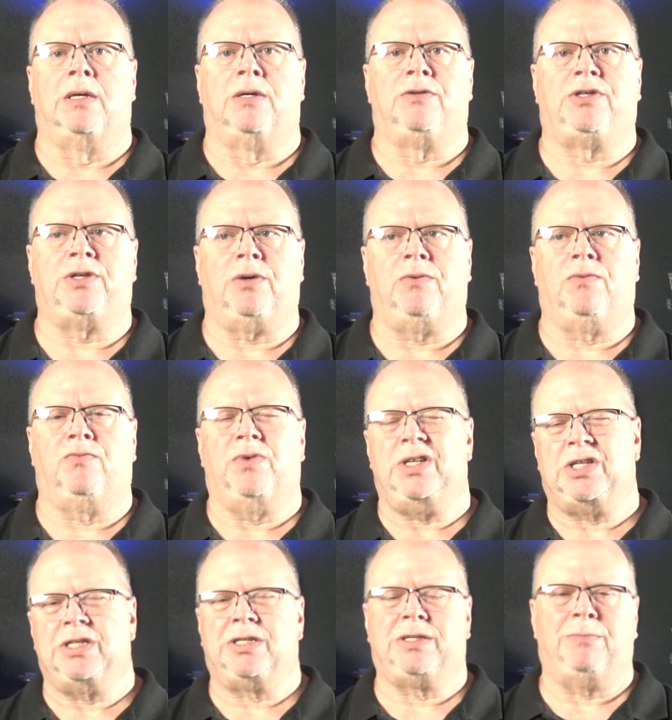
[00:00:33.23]
So
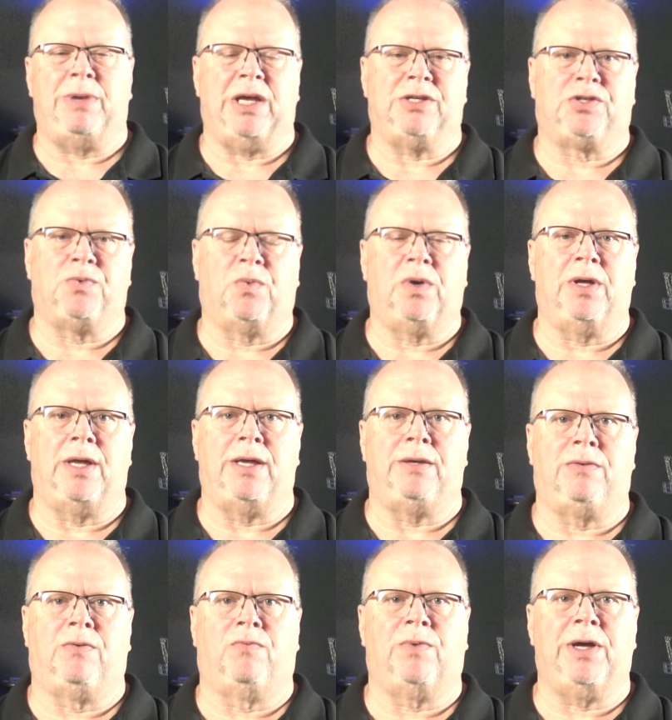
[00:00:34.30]
which is the best
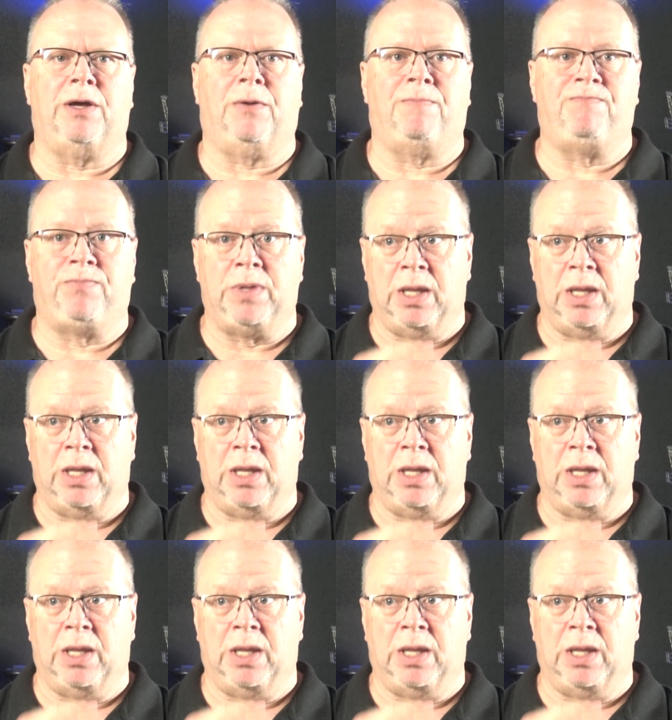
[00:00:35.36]
one? Well,